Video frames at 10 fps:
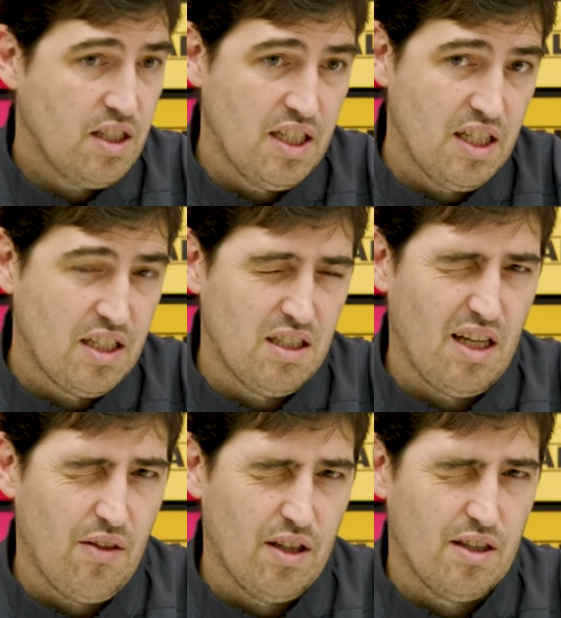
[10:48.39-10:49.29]
Here,
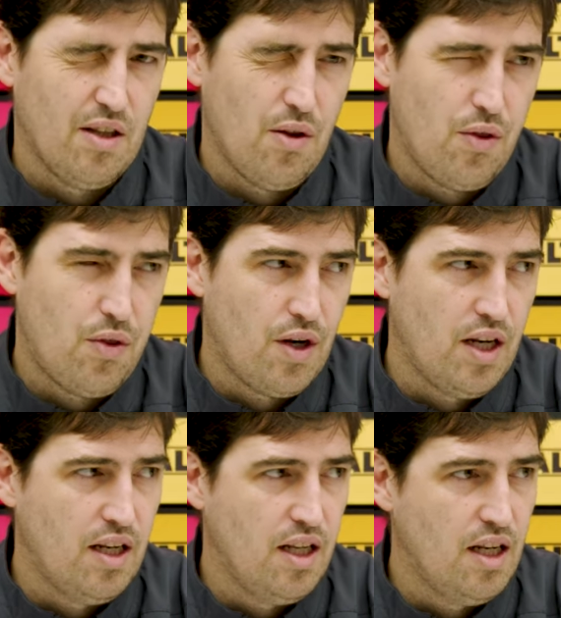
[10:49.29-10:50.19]
I think the
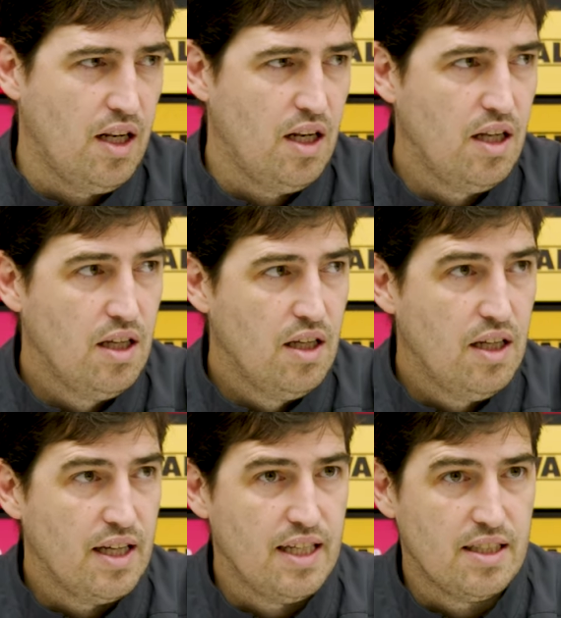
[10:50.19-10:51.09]
3 0
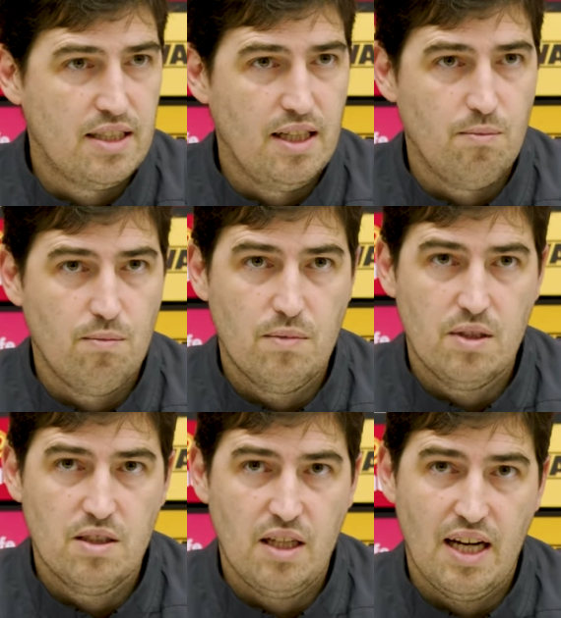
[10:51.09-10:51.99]
against them,
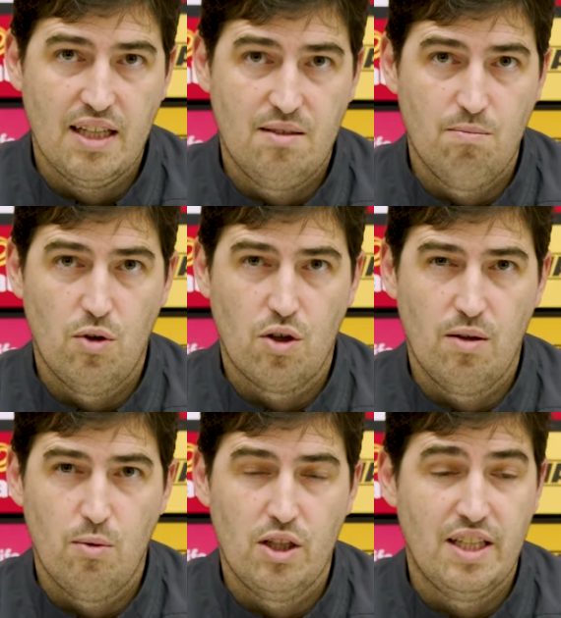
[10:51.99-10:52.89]
they had more
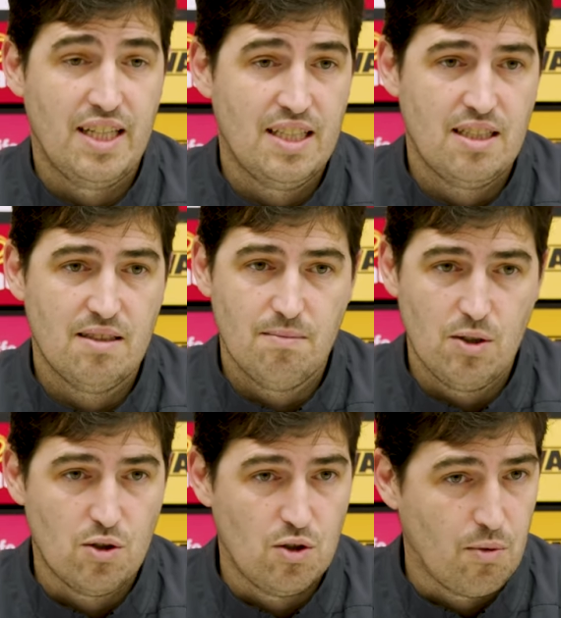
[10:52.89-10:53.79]
the ball than us
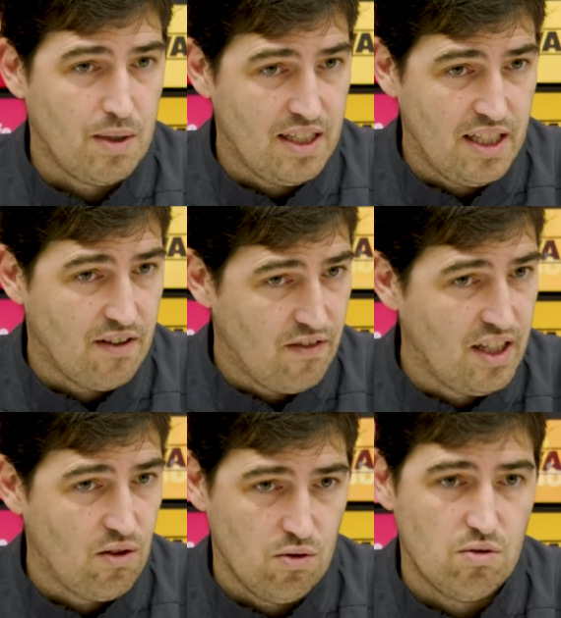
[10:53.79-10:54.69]
because normally they are
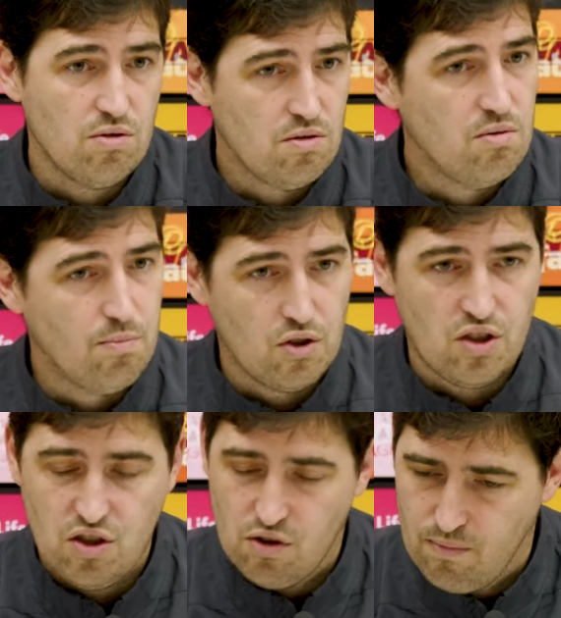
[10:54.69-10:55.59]
very good in
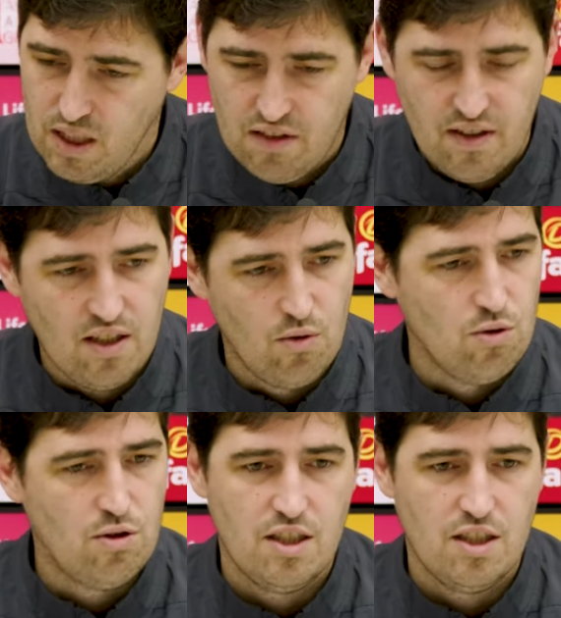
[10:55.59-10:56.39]
possession, very, very good.